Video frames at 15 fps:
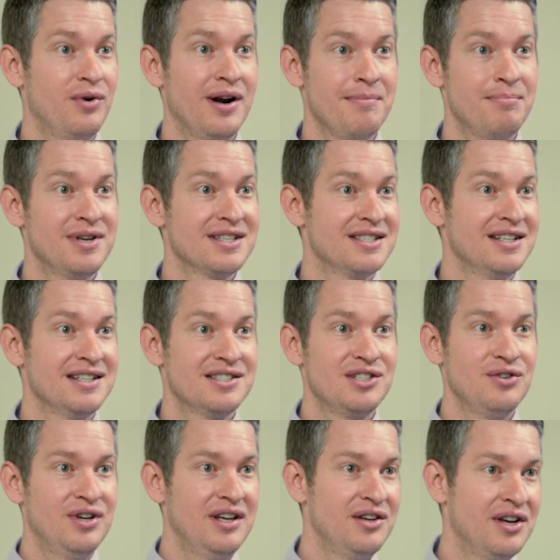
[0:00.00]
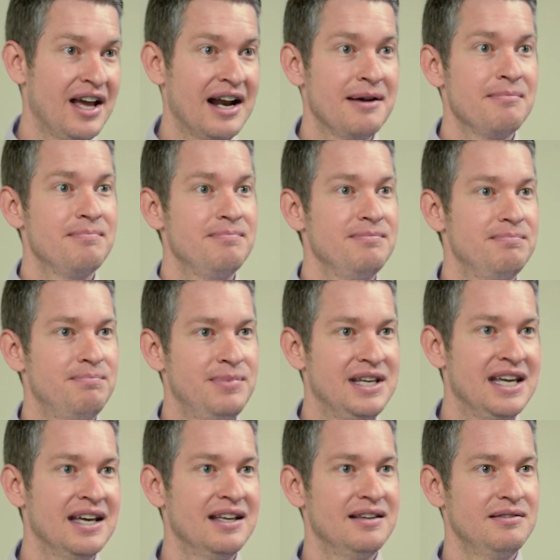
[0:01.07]
run a business, you gotta
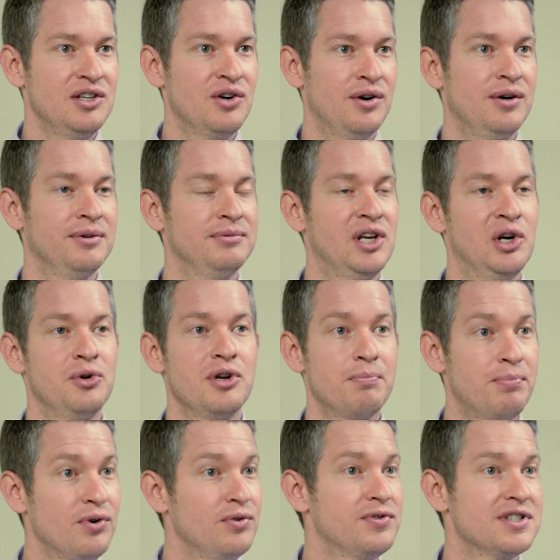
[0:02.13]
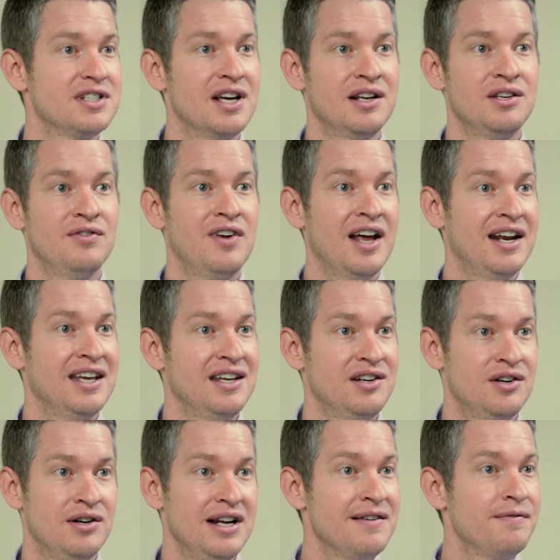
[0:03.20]
get your proofs done, you've gotta get
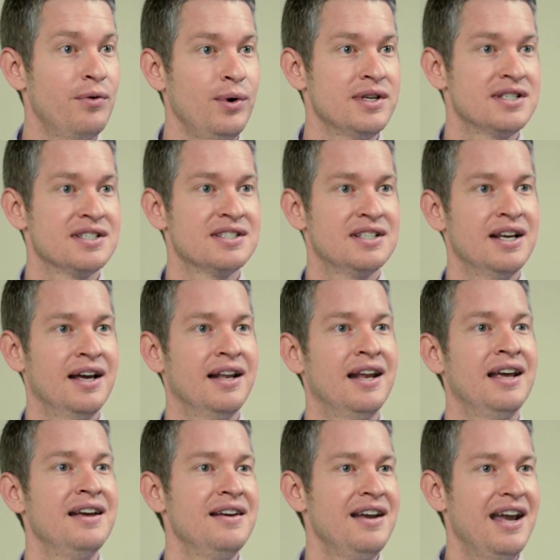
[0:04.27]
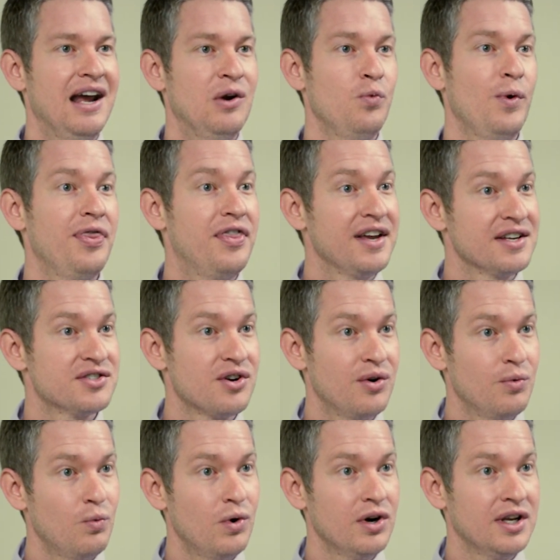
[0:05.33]
your invoices done, and when things
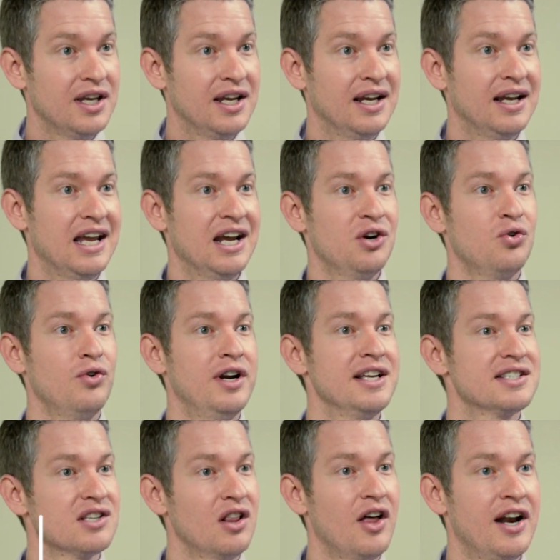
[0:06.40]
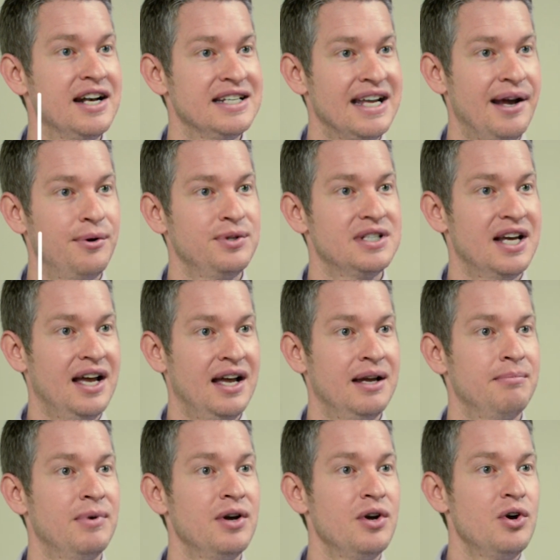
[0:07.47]
aren't working, it creates a lot of
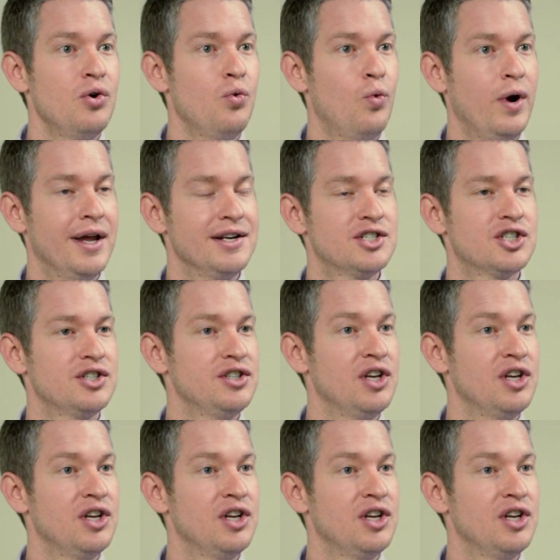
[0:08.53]
downtime, which,